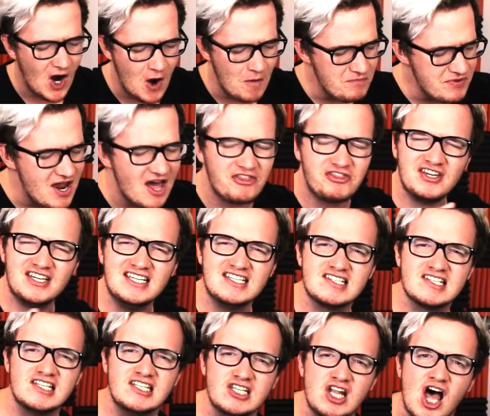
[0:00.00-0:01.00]
I hope nothing
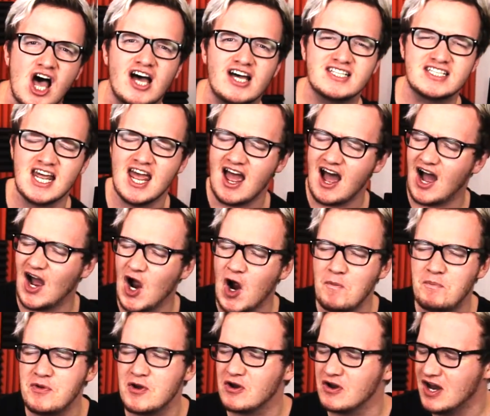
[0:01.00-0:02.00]
is lost. I
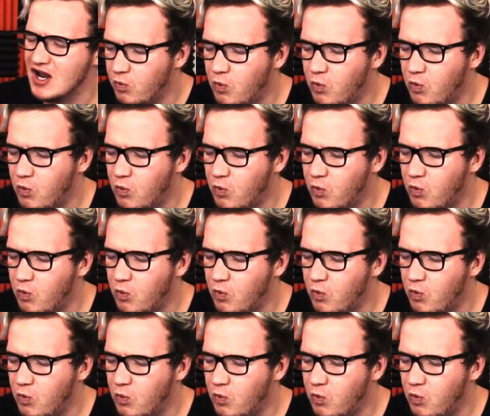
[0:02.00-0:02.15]
hope your